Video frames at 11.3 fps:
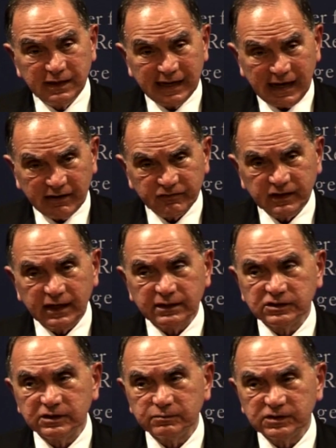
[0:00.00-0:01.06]
the
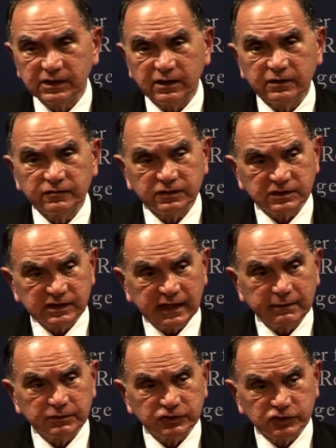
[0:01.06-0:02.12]
Afghans themselves
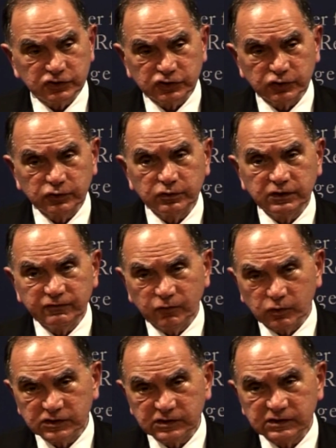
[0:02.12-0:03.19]
establish the security
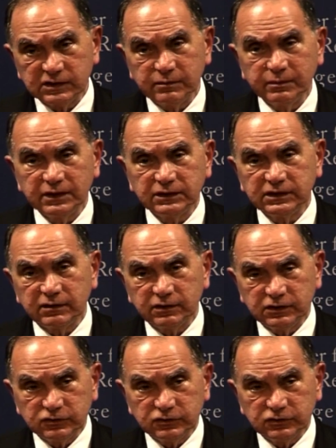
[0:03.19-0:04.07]
forces and the military